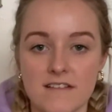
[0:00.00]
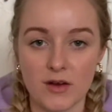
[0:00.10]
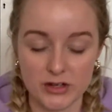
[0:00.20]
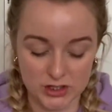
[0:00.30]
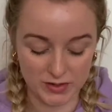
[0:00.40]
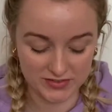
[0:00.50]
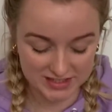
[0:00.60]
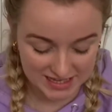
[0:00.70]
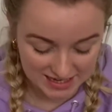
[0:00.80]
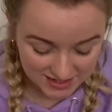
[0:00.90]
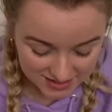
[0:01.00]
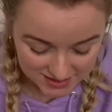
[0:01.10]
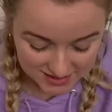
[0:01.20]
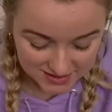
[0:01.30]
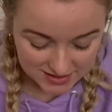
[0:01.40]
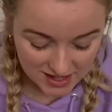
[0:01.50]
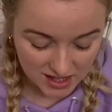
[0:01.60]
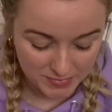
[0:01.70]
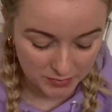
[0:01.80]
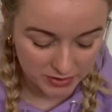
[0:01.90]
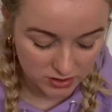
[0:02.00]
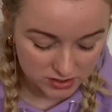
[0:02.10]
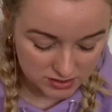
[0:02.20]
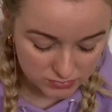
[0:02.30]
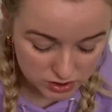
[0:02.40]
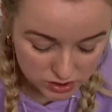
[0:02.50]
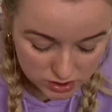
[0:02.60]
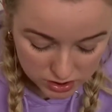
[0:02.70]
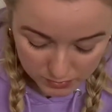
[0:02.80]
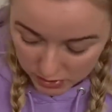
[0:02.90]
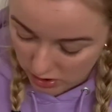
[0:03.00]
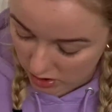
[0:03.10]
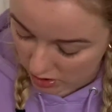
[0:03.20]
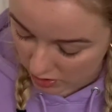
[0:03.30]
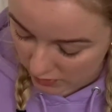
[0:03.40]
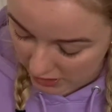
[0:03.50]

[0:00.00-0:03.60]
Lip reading: which you will have seen, and we got some super cute